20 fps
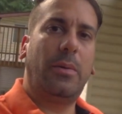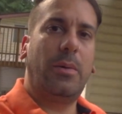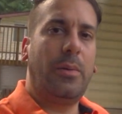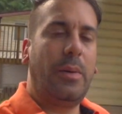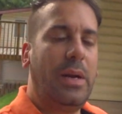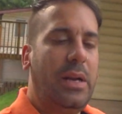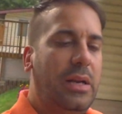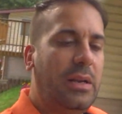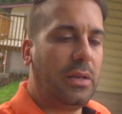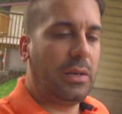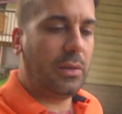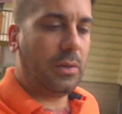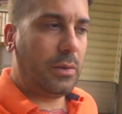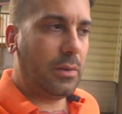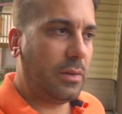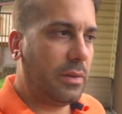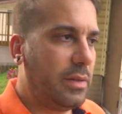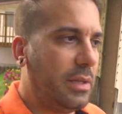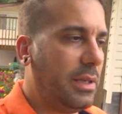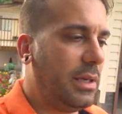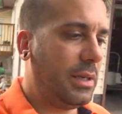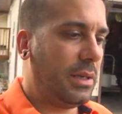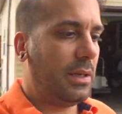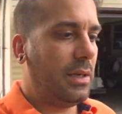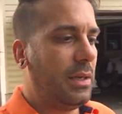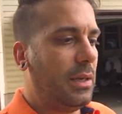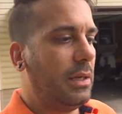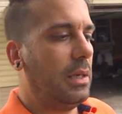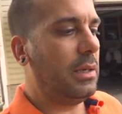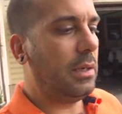we're ready to do
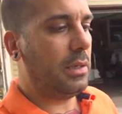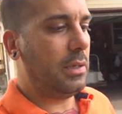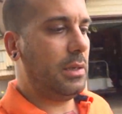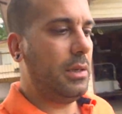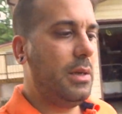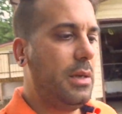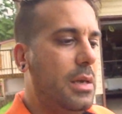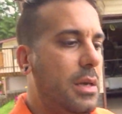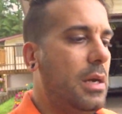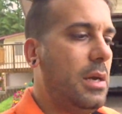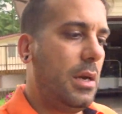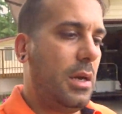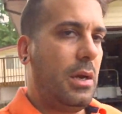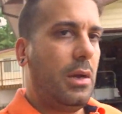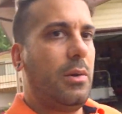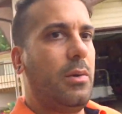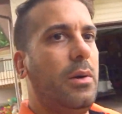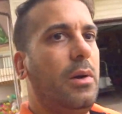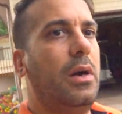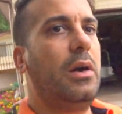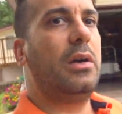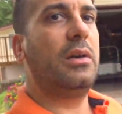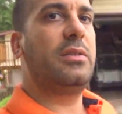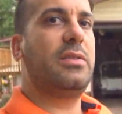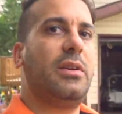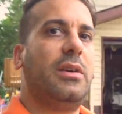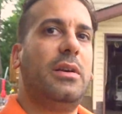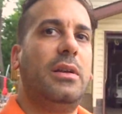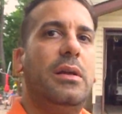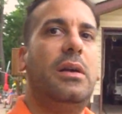the
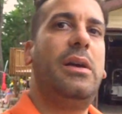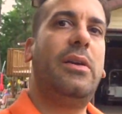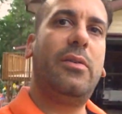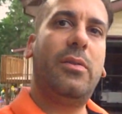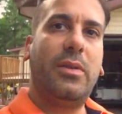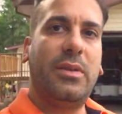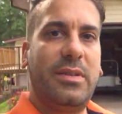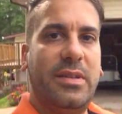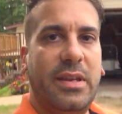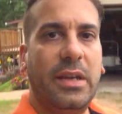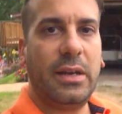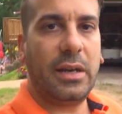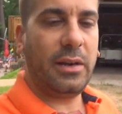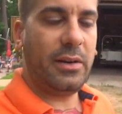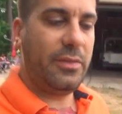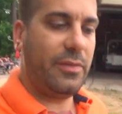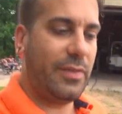rehearsal. Everyone's here,